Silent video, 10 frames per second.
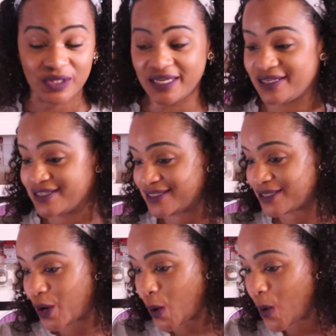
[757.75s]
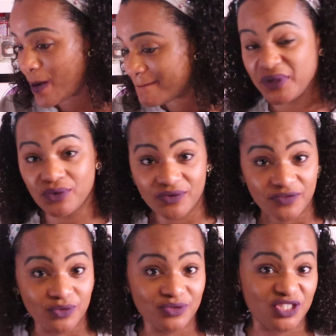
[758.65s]
It is so
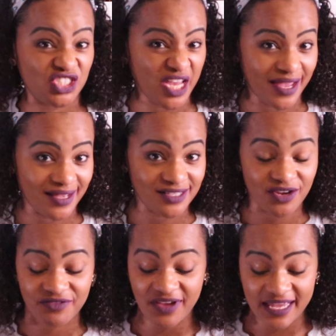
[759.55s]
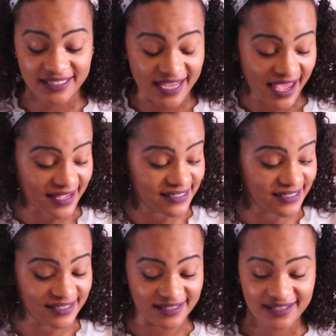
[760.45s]
beautiful. The shades are
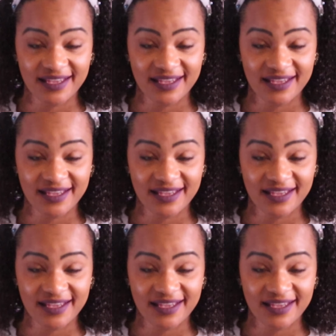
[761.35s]
fantastic.